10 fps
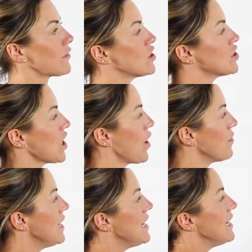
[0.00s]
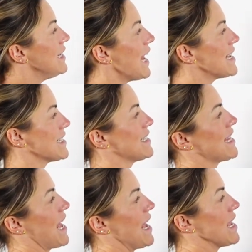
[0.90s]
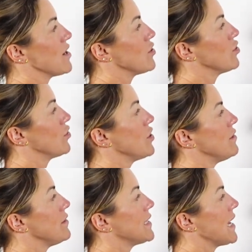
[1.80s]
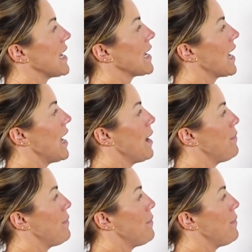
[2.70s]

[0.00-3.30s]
So let's say you're using a